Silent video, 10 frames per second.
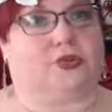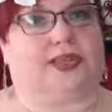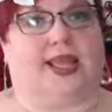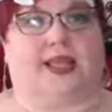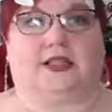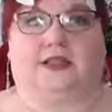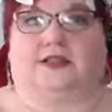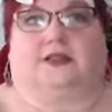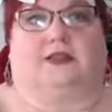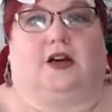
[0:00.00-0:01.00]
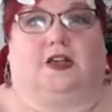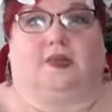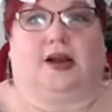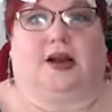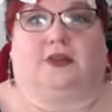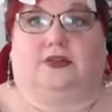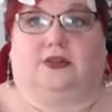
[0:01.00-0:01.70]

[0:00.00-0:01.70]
We can't talk about